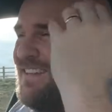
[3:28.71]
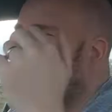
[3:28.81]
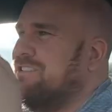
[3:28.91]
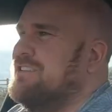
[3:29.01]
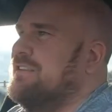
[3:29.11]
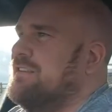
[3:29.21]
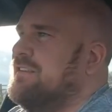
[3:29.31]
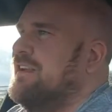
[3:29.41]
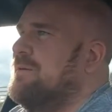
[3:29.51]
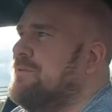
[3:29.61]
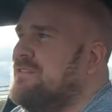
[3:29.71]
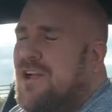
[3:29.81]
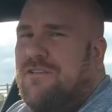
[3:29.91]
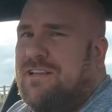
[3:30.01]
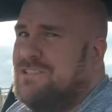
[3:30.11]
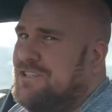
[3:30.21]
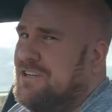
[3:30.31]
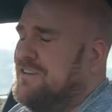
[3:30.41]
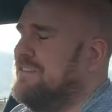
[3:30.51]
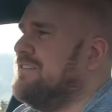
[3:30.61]
touching the ceiling, but only
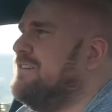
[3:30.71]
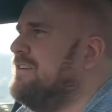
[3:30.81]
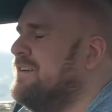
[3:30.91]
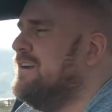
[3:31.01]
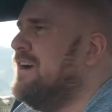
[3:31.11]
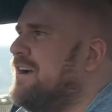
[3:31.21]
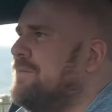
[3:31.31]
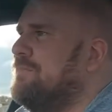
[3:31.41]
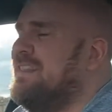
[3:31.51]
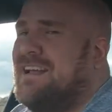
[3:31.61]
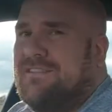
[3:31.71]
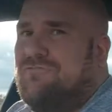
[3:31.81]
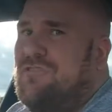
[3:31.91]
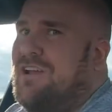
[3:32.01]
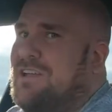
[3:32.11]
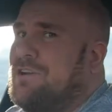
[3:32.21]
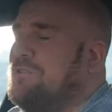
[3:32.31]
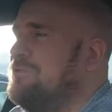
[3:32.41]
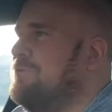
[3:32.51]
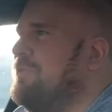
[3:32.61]
just. And that's really
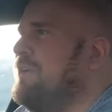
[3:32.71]
cool.